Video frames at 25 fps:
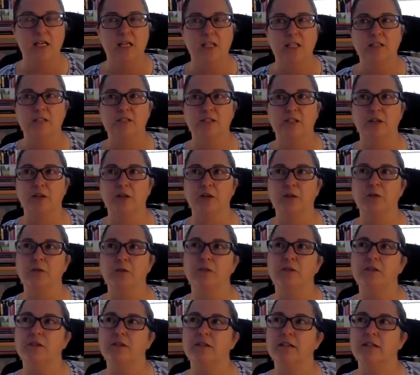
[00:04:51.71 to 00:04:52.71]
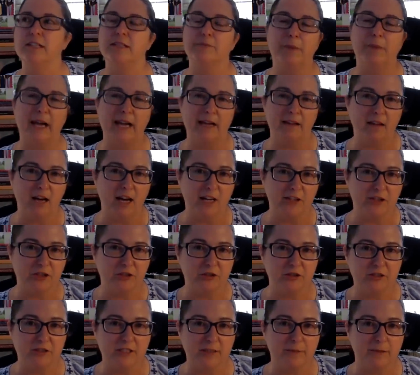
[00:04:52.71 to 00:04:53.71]
So it's
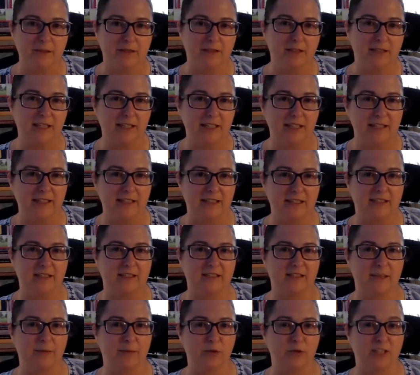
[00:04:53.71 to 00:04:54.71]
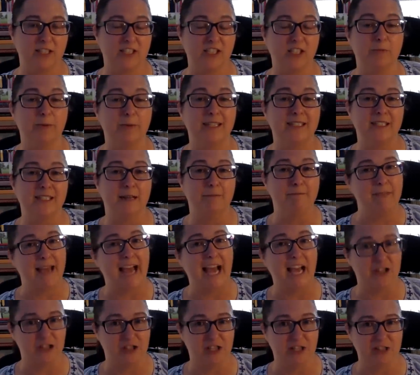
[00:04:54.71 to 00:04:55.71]
biological typically in its conceptualizations, but it's an
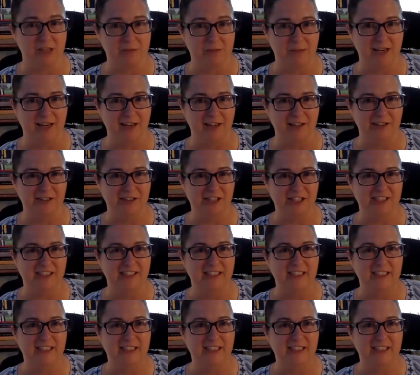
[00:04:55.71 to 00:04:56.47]
imaginary biology.